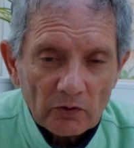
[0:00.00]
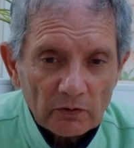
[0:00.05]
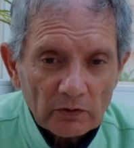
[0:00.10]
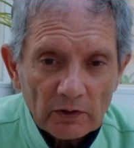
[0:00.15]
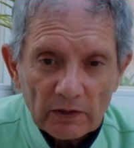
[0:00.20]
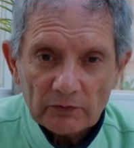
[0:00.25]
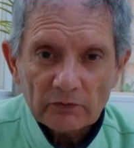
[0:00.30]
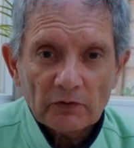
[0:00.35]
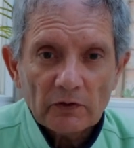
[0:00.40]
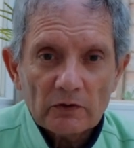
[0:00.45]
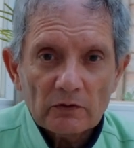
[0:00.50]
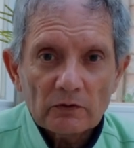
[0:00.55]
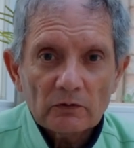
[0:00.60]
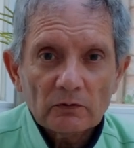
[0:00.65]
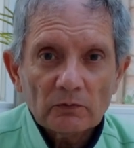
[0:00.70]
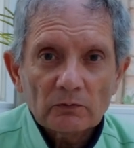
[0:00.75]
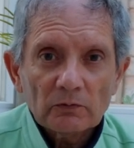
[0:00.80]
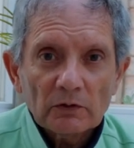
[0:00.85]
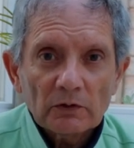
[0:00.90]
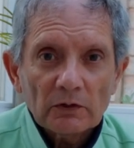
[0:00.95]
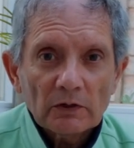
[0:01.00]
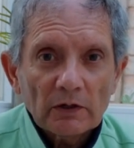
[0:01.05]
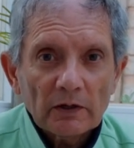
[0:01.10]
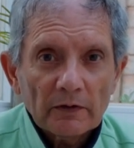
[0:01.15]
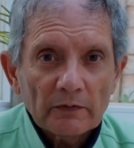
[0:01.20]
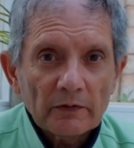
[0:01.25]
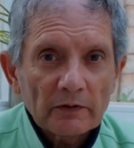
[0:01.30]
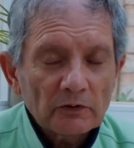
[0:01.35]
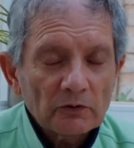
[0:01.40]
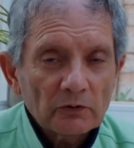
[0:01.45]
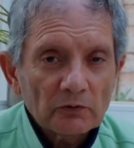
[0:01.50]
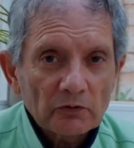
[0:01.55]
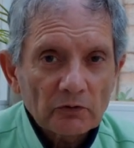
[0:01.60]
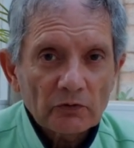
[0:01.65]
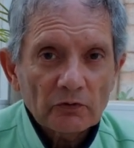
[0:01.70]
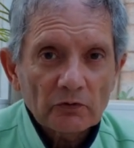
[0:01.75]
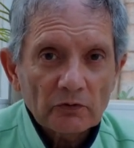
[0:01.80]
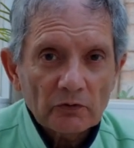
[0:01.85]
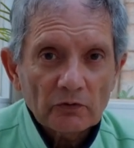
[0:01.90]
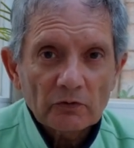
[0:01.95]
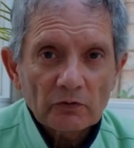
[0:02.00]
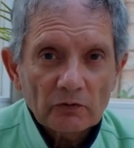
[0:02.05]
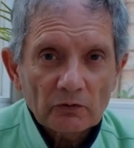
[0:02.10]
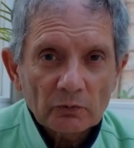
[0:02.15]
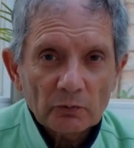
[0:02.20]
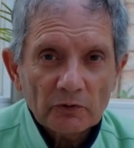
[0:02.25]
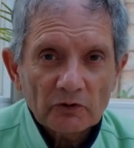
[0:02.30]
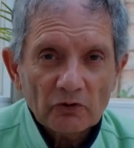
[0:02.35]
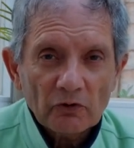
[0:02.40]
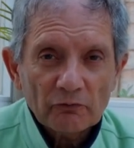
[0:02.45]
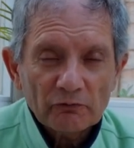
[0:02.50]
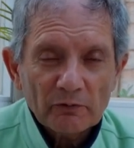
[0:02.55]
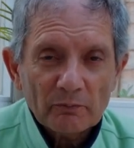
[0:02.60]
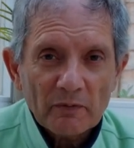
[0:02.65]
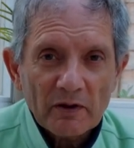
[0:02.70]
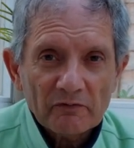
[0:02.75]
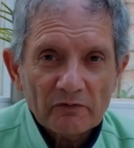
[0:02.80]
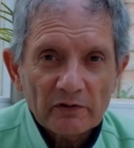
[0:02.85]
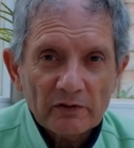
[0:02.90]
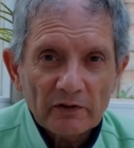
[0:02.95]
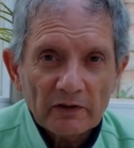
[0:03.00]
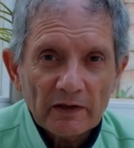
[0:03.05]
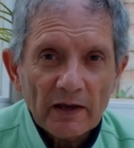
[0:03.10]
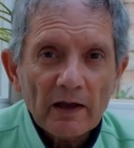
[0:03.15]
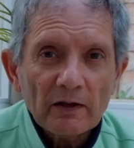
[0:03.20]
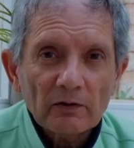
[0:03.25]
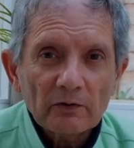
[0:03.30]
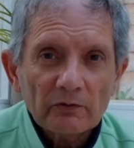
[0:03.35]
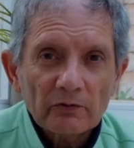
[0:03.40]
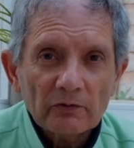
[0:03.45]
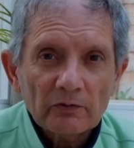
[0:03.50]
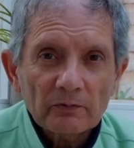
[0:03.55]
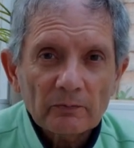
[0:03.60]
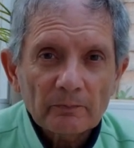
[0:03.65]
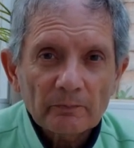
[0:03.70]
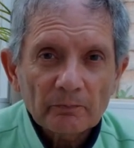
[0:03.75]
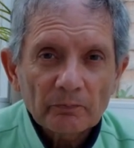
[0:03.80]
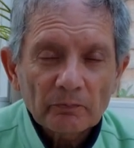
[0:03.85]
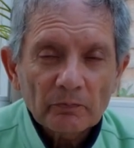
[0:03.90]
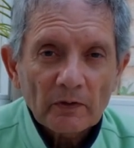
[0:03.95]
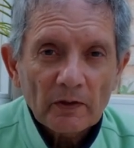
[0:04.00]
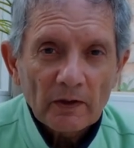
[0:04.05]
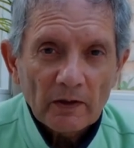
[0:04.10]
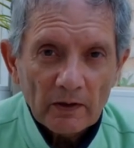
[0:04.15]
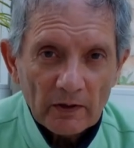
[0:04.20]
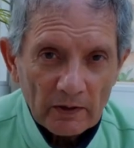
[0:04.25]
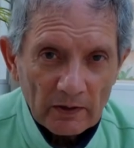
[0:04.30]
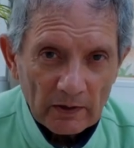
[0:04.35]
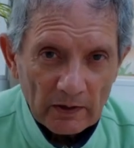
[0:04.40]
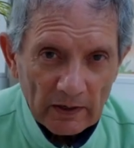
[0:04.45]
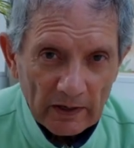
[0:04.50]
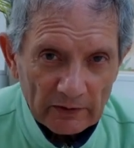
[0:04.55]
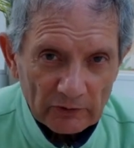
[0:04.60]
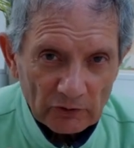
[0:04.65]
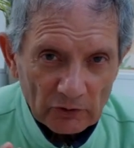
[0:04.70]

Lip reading: let's go. And then you just switch off from everything else. And